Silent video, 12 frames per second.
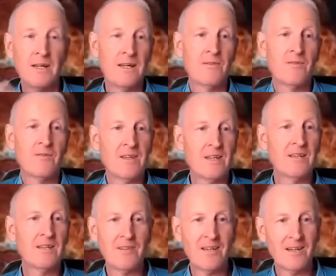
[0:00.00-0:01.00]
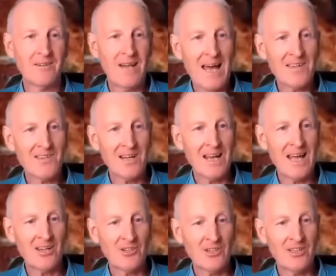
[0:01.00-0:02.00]
in the uh, last
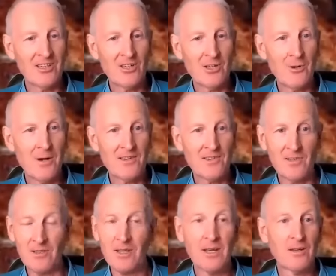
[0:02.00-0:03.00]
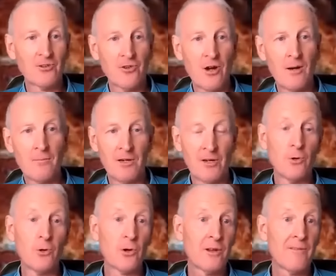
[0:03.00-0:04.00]
election in the US and Trump and
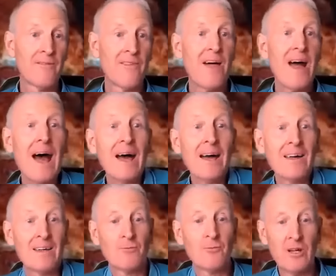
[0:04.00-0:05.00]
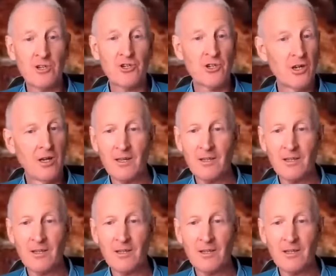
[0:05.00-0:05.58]
all of that in which